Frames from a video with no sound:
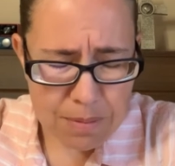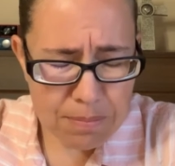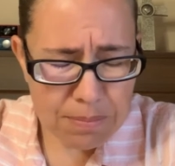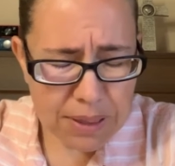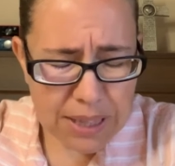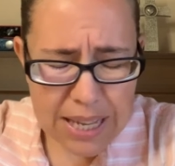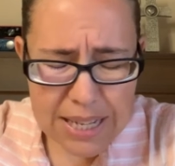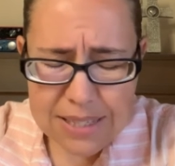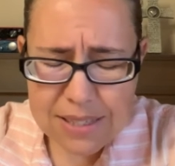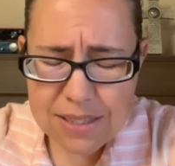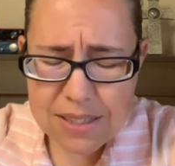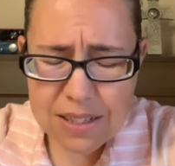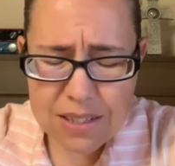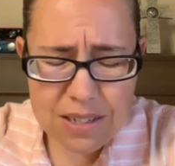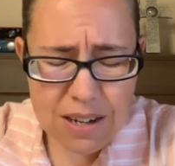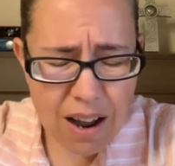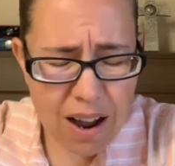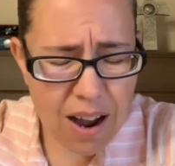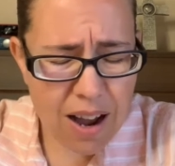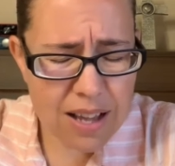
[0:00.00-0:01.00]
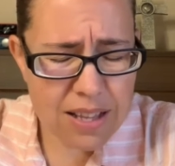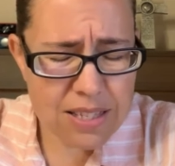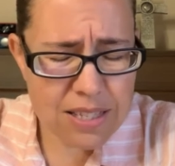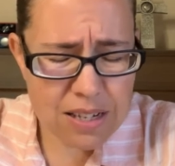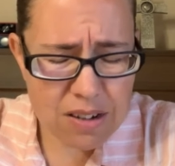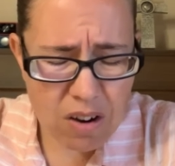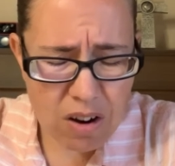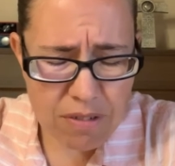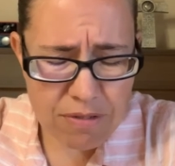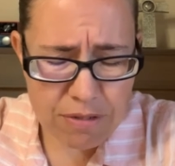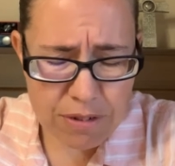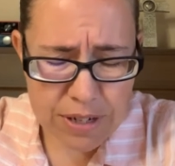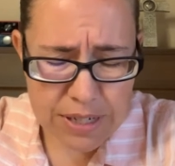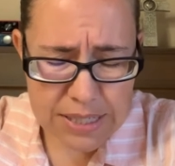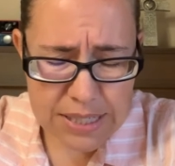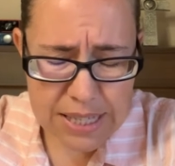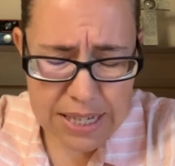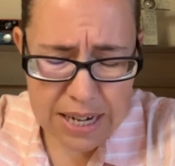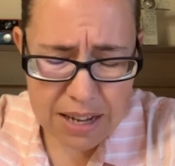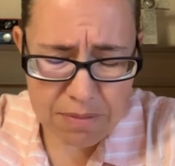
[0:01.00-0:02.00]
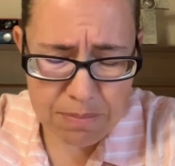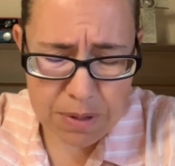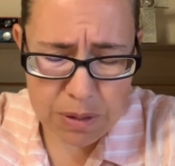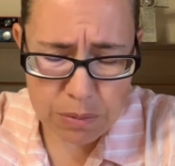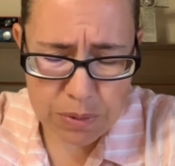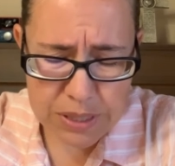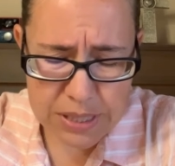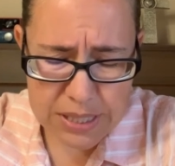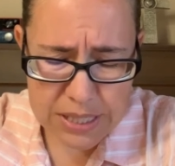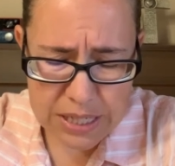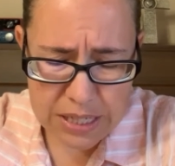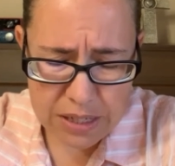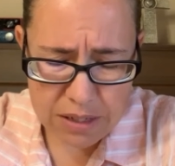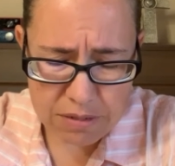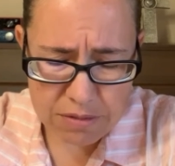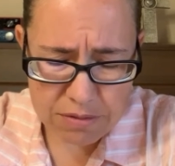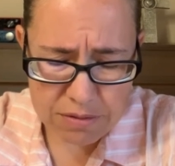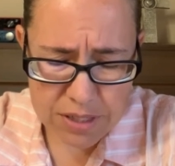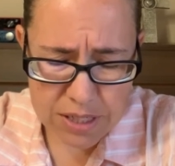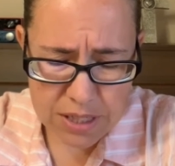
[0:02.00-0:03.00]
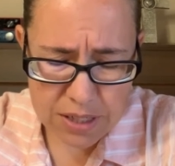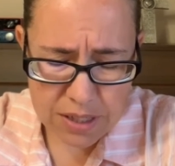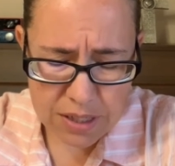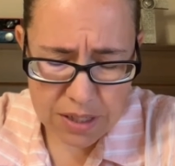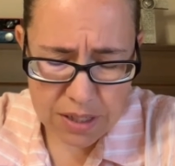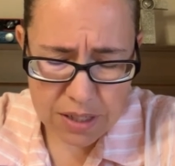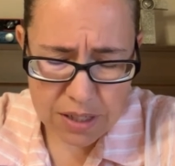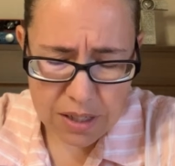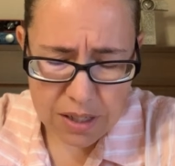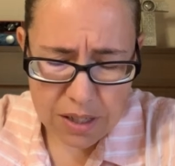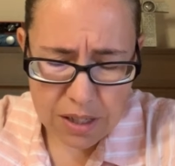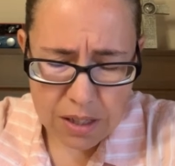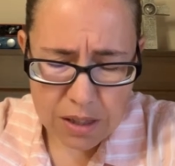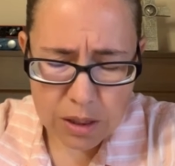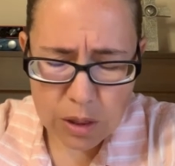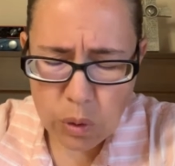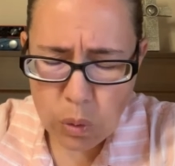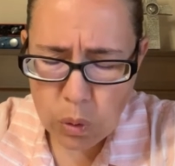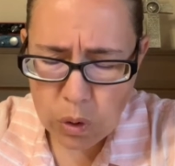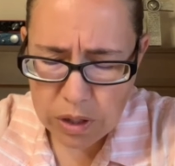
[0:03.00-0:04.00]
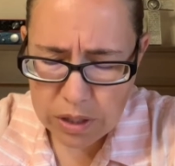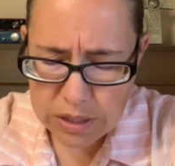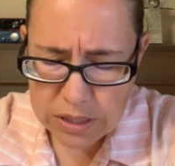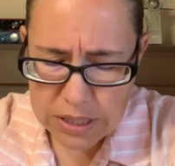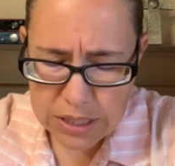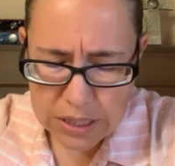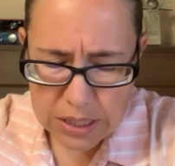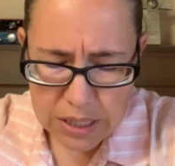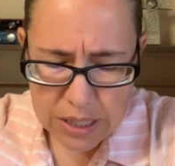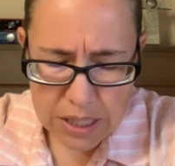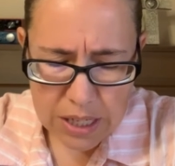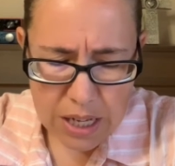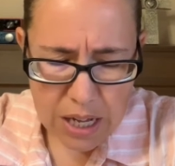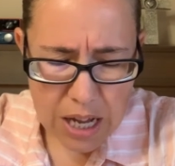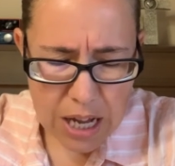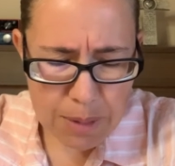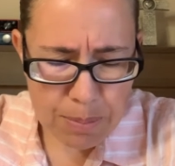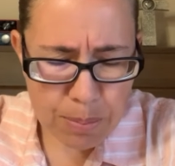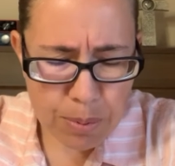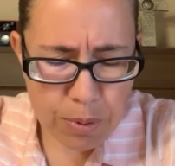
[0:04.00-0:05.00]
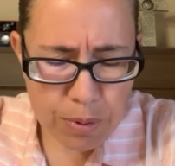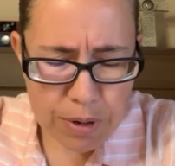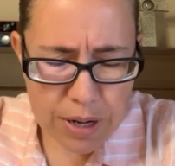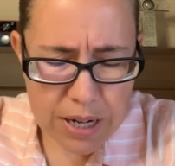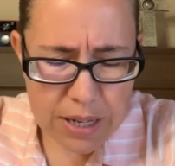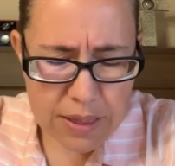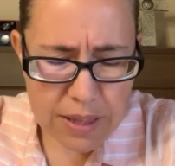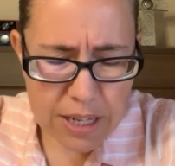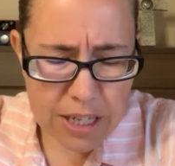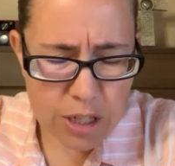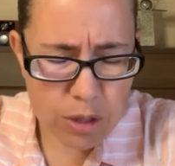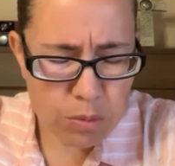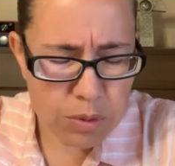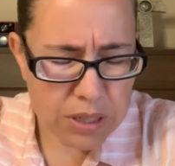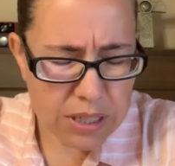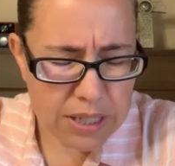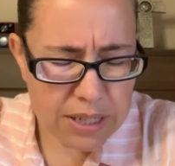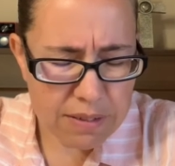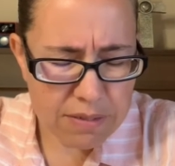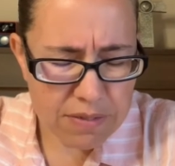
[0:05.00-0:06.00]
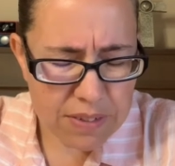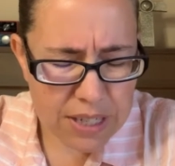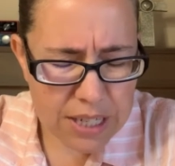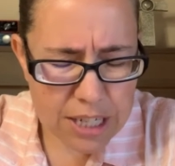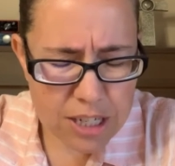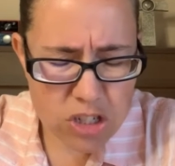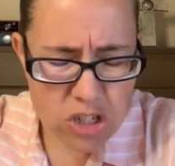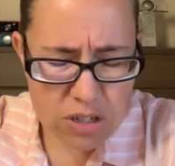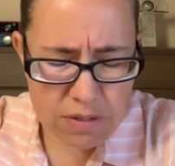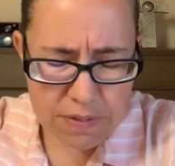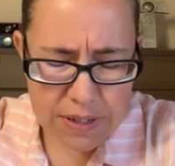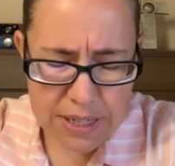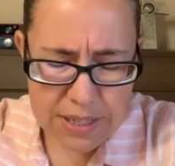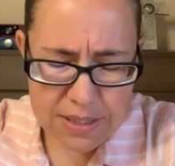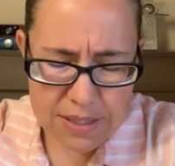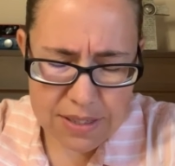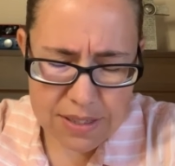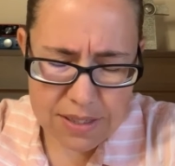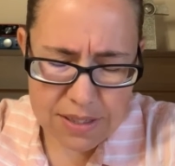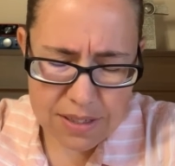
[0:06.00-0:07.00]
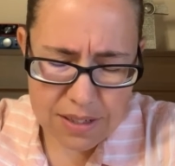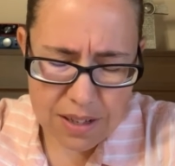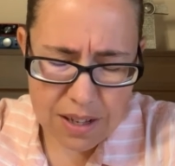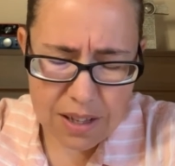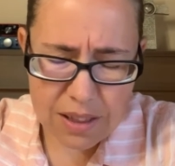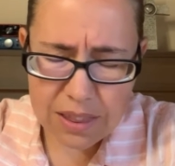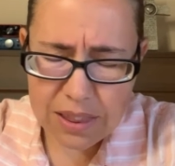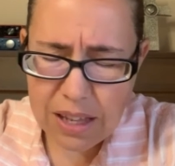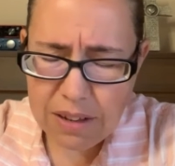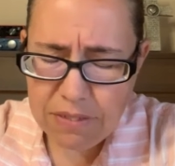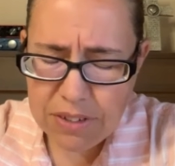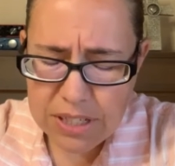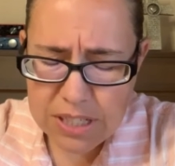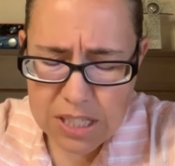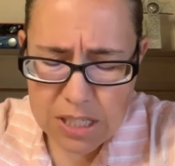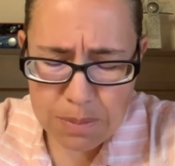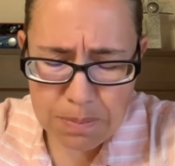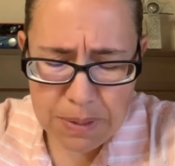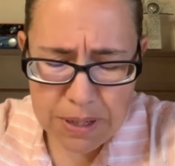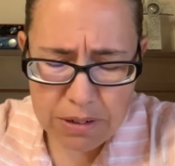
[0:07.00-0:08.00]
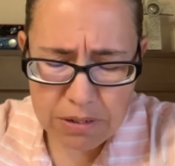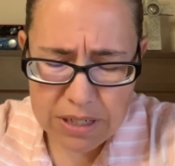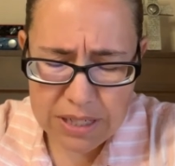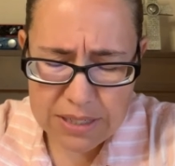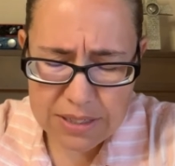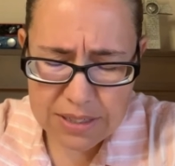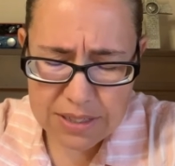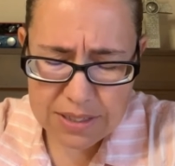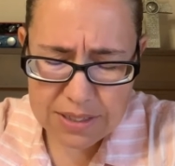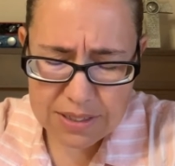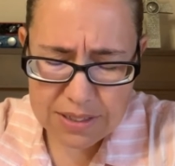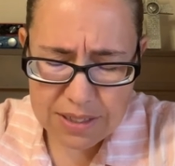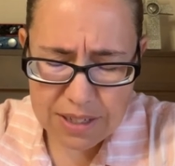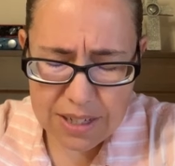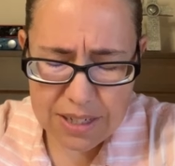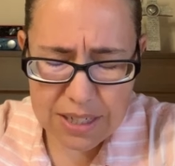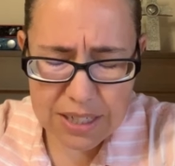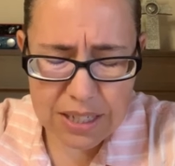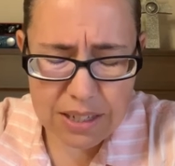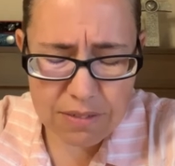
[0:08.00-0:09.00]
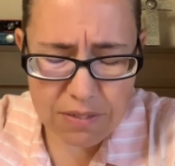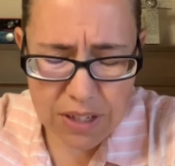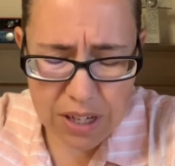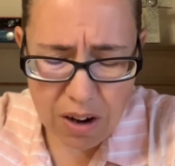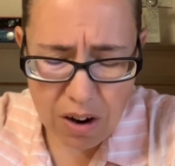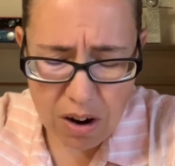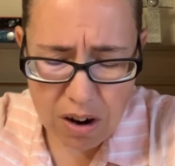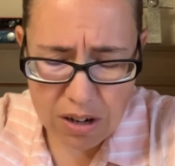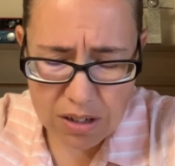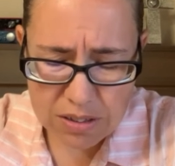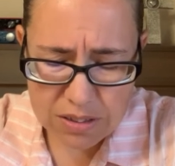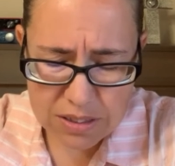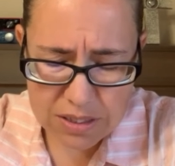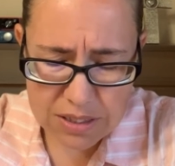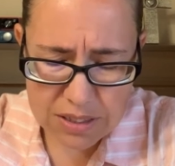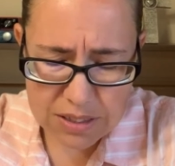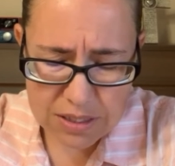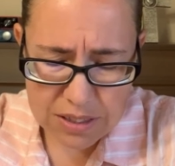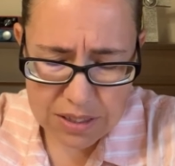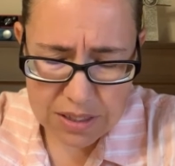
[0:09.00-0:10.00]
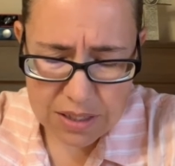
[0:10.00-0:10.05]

Bless the tithes and offerings that have been received. Lord, I pray that you would give each of us a loving spirit and a giving heart.